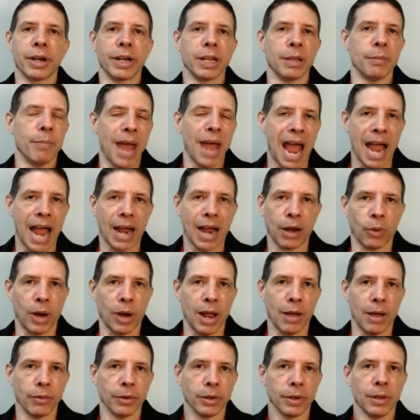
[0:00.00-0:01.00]
any
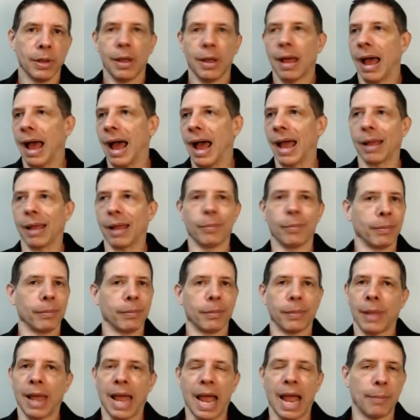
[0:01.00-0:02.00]
background. I'm
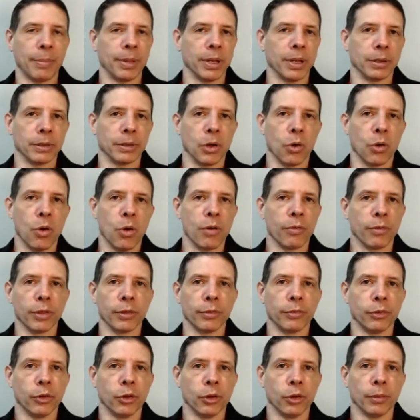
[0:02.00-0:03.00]
happy to go over the
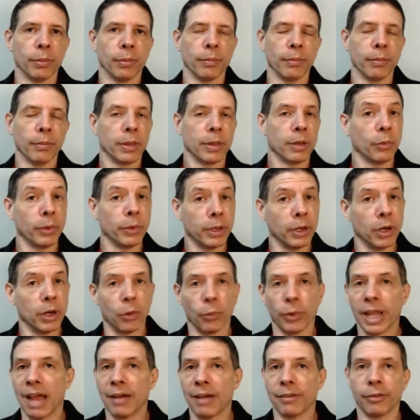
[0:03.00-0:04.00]
full,
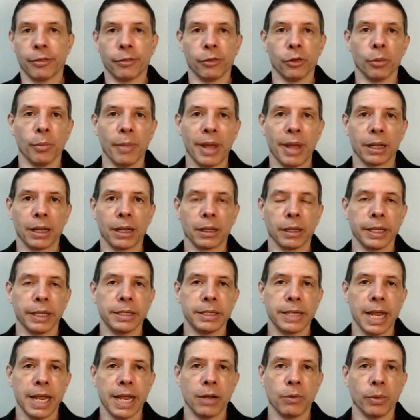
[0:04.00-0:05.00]
we have a full medical
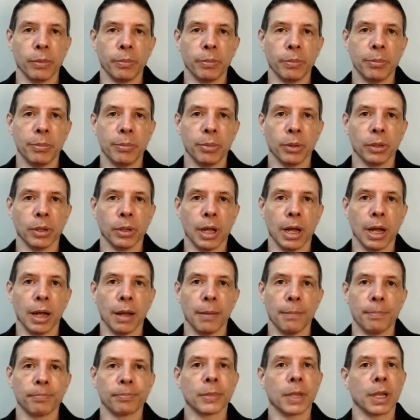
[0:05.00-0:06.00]
intake when
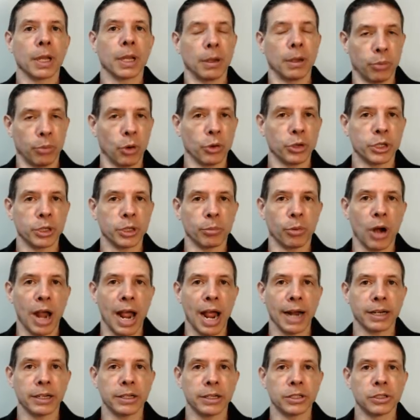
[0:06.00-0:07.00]
people approach the
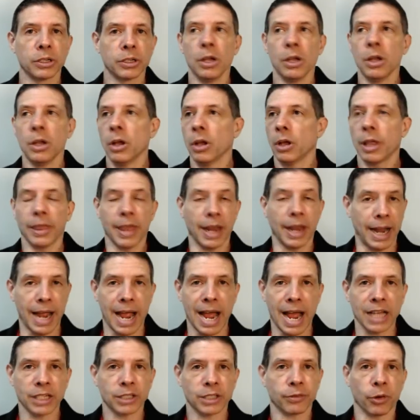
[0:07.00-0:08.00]
practice. Then I
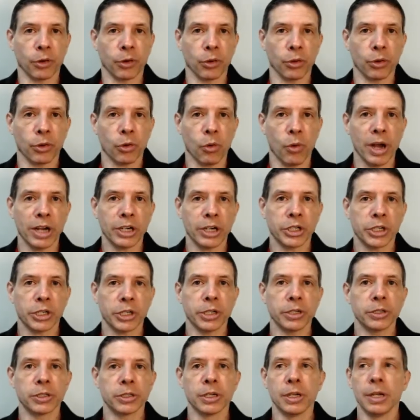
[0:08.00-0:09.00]
ask further
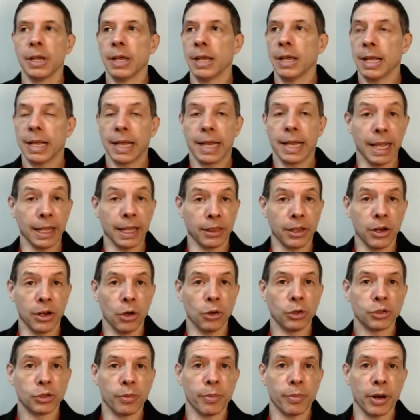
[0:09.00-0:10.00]
questions, get the
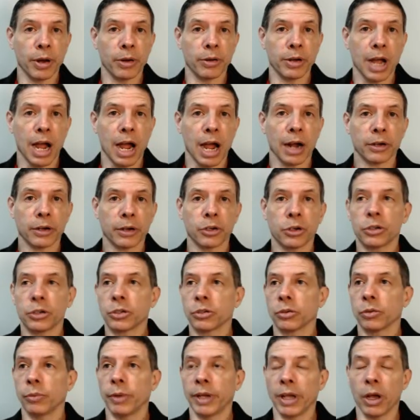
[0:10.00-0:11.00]
notes from their
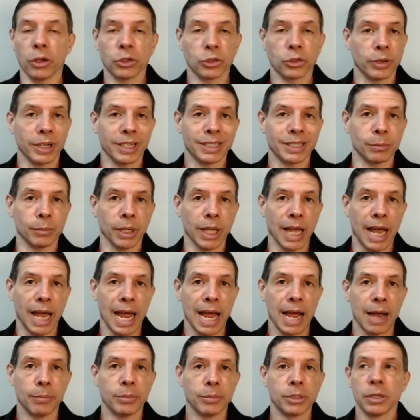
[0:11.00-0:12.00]
doctors. We also get some
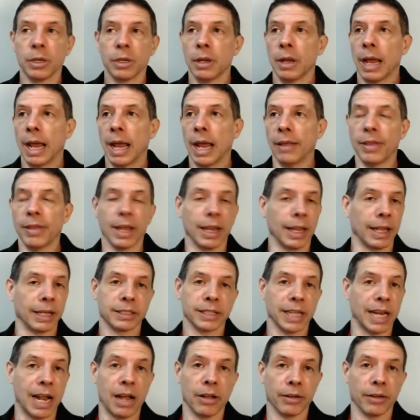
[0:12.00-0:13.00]
labs. And then, like I
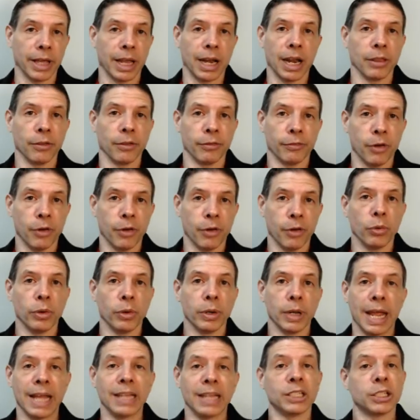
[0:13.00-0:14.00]
said, I'll get on the phone
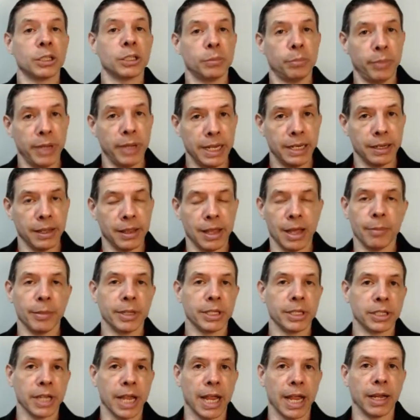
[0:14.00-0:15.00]
and speak to them
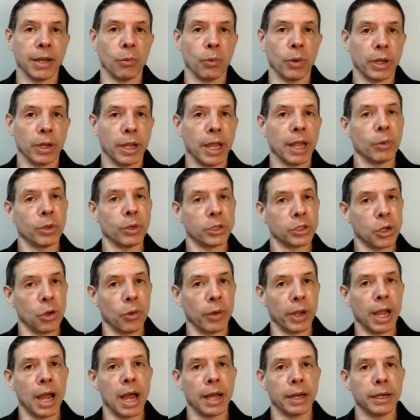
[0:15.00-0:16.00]
and say, hey, what's
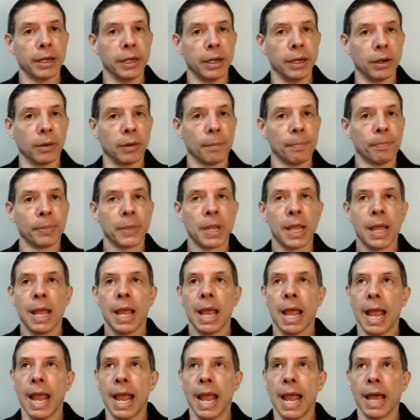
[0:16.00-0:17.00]
going on here?
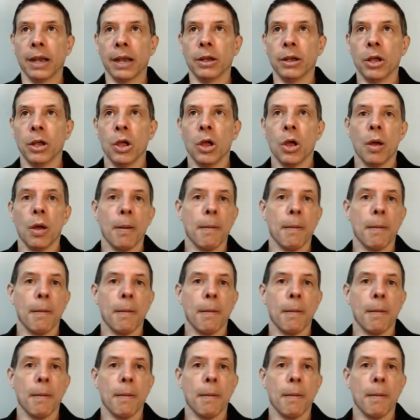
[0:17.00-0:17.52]
And